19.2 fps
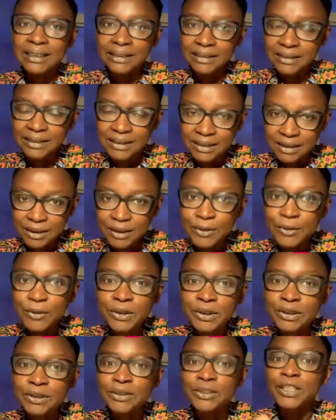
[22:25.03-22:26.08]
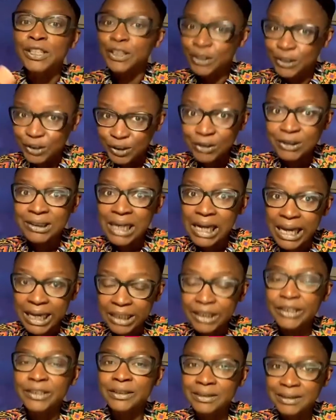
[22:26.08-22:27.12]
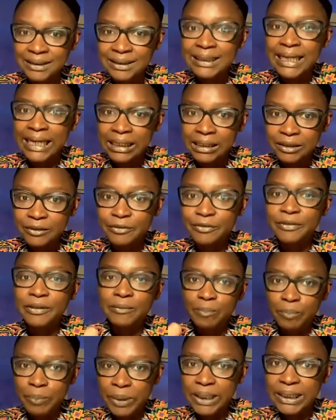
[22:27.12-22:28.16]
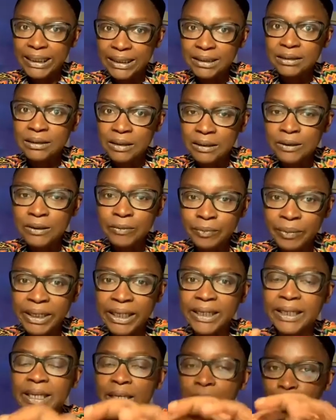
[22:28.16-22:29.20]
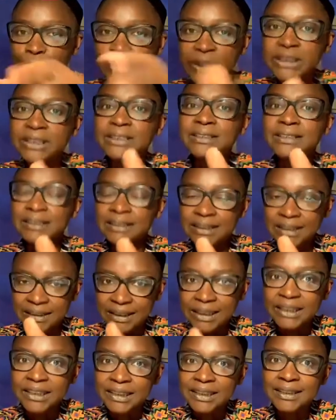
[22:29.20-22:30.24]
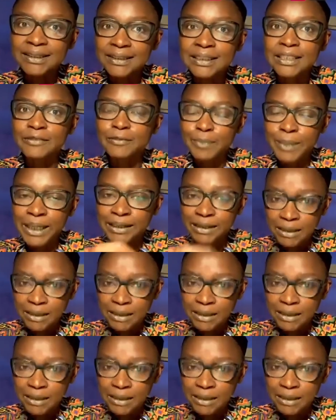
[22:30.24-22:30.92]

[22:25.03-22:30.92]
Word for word: institution, just like yourself, Palais de Lomé, which is an initiative by the